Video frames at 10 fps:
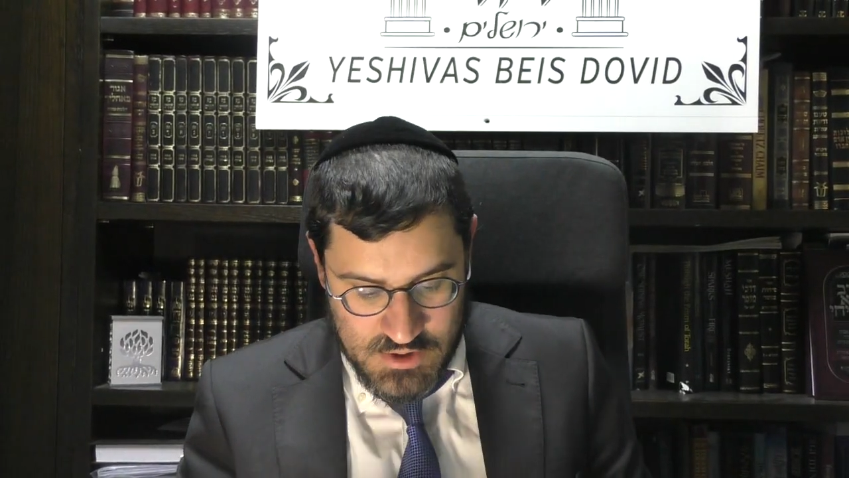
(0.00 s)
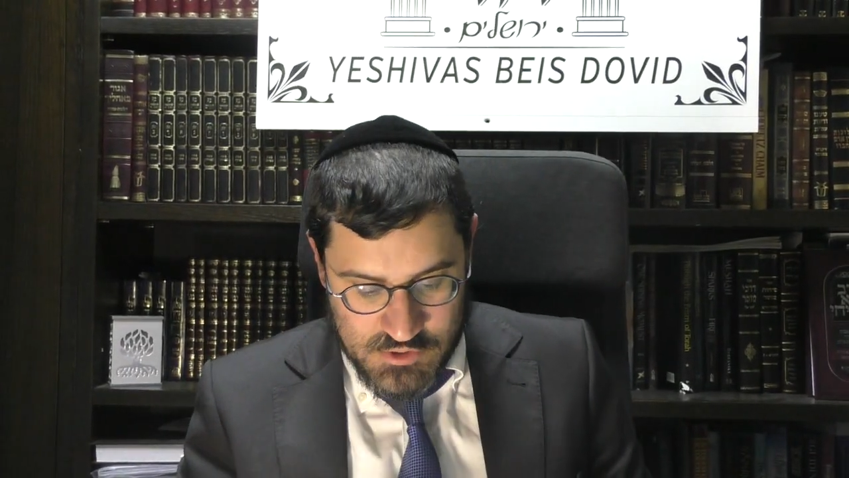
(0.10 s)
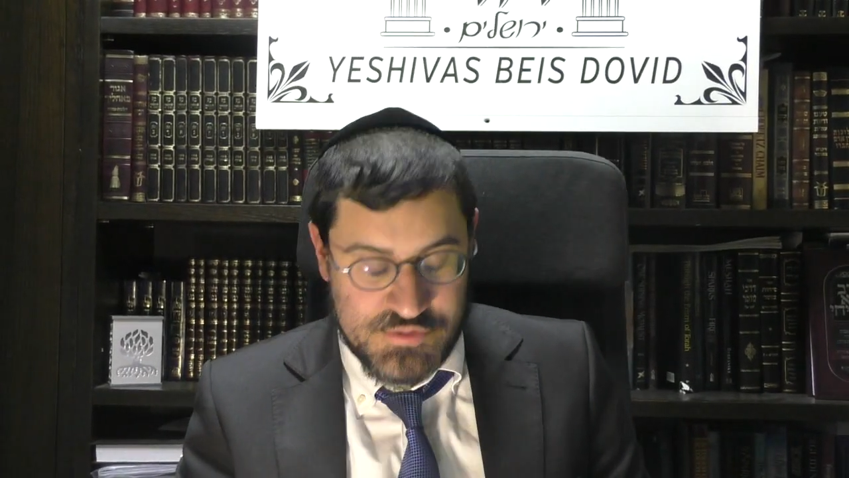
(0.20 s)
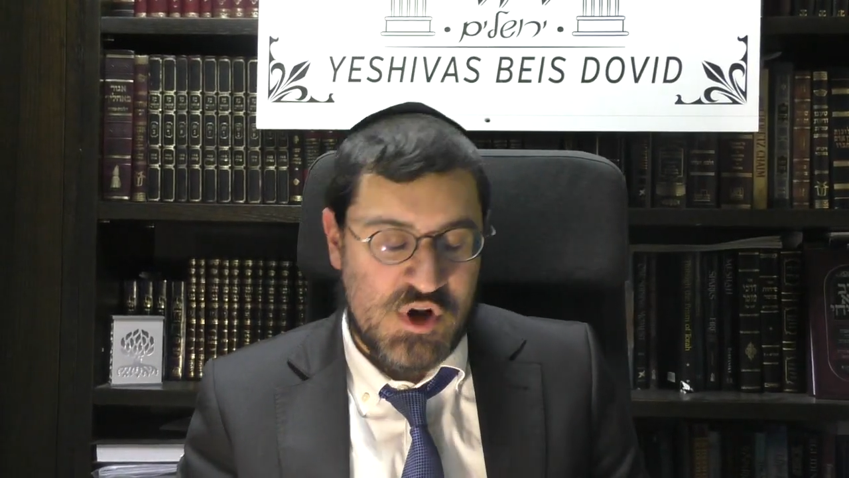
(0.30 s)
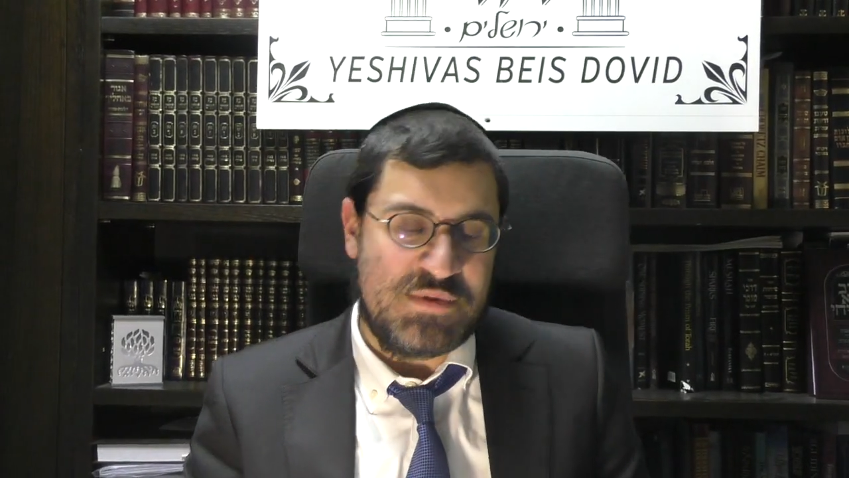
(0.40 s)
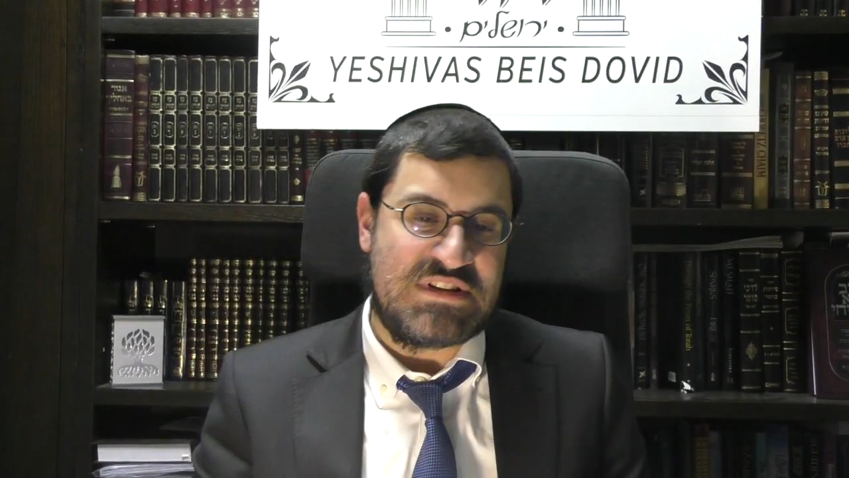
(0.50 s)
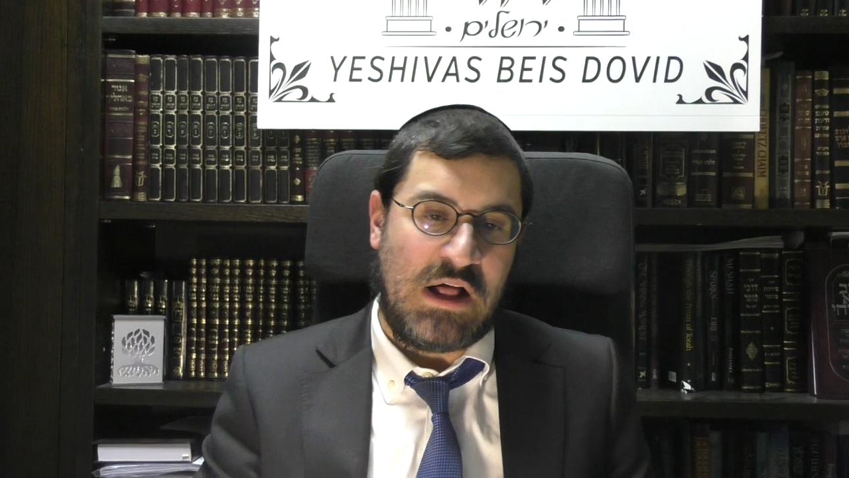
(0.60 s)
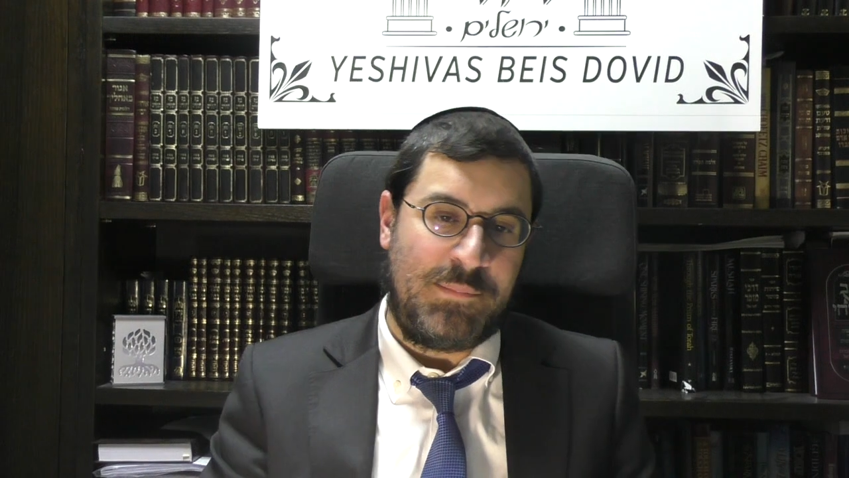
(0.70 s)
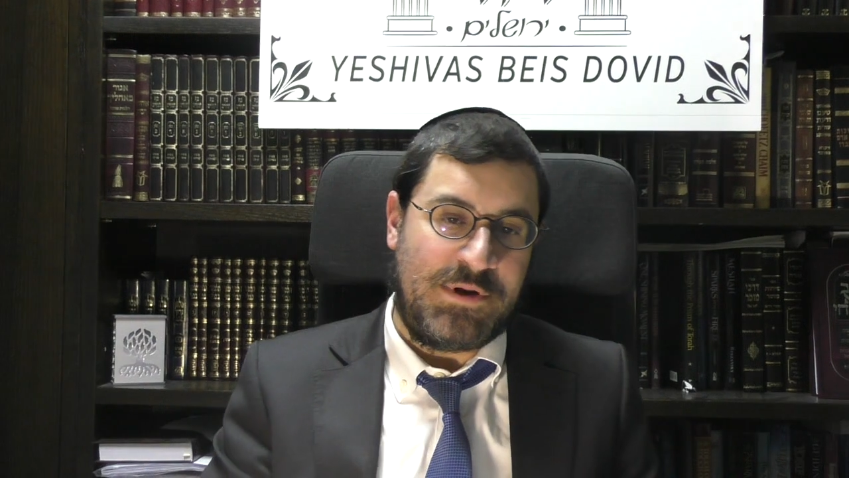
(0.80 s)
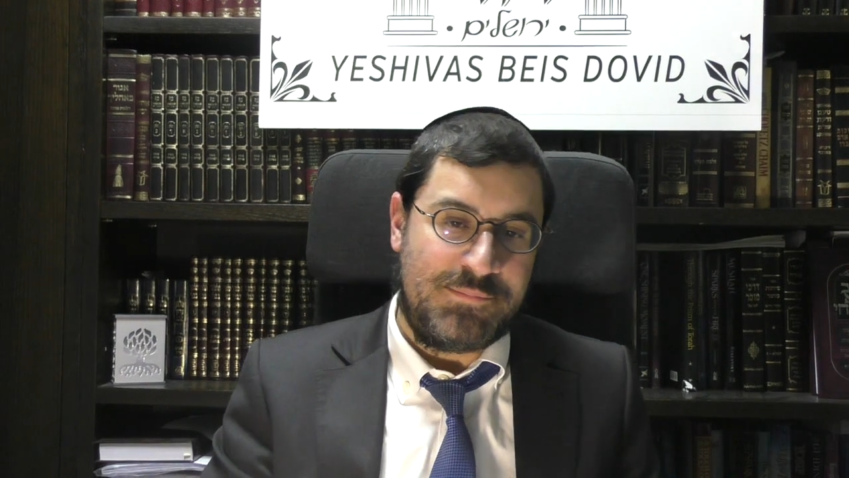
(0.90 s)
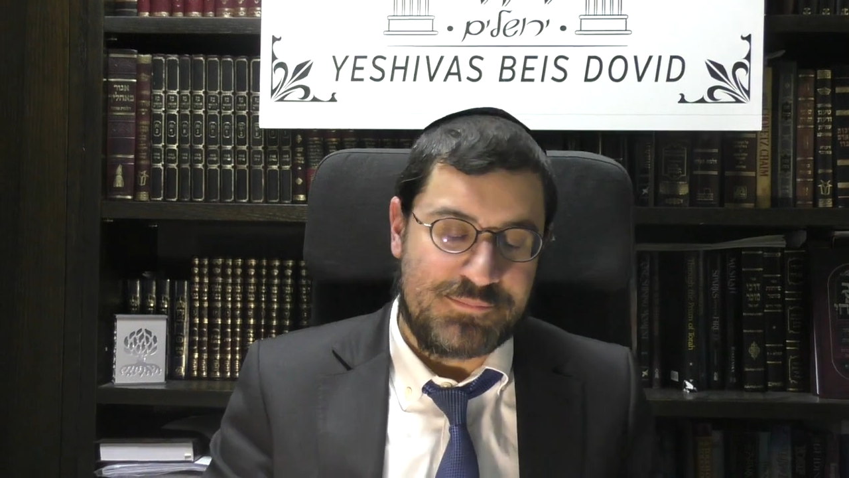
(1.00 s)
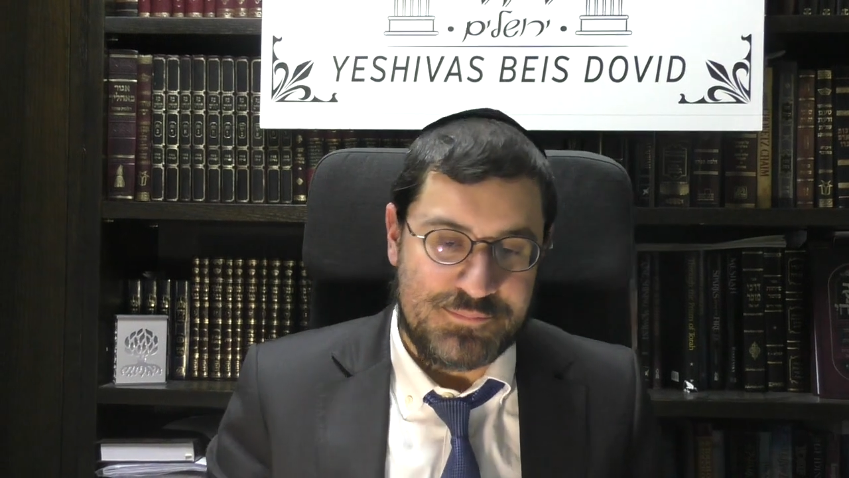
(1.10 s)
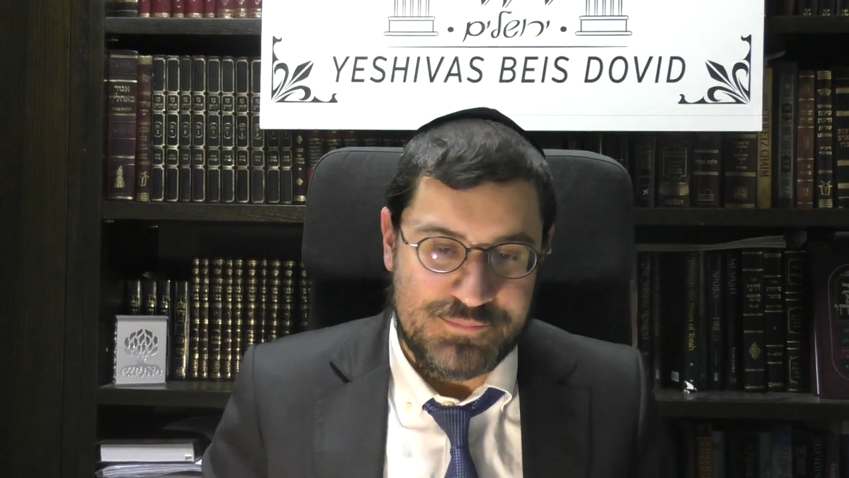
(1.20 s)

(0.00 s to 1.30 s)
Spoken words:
Rav Shlomo